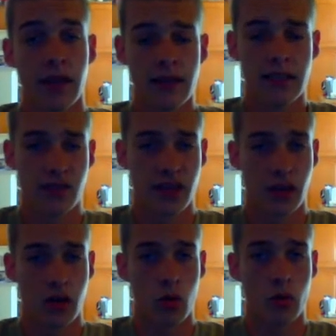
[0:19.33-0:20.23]
In this
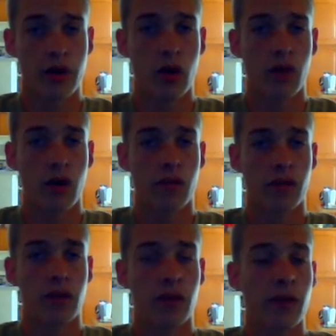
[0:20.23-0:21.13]
video, we'll be going
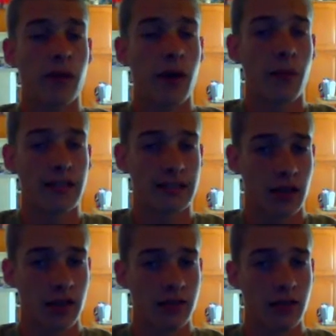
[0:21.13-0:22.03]
over a little bit about
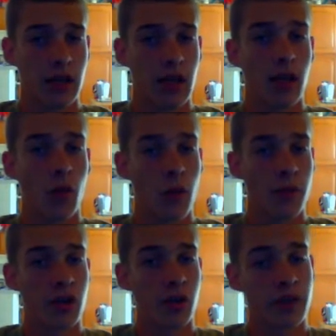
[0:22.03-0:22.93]
myself, the
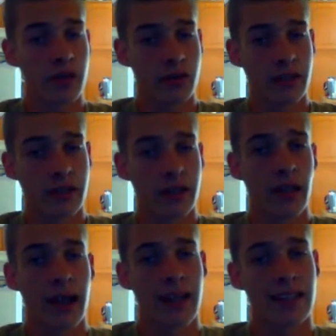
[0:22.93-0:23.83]
weapon you'll be using,
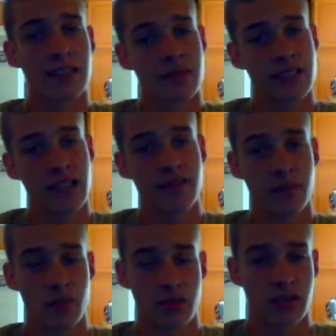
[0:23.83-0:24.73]
and some
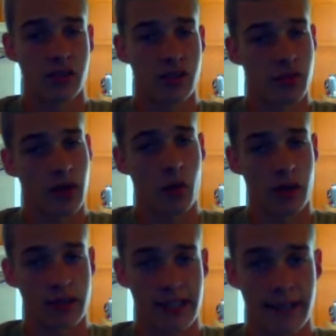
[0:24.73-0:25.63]
safety procedures you might
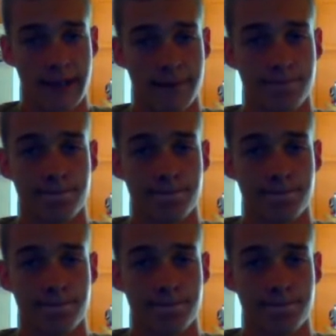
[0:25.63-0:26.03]
want to take.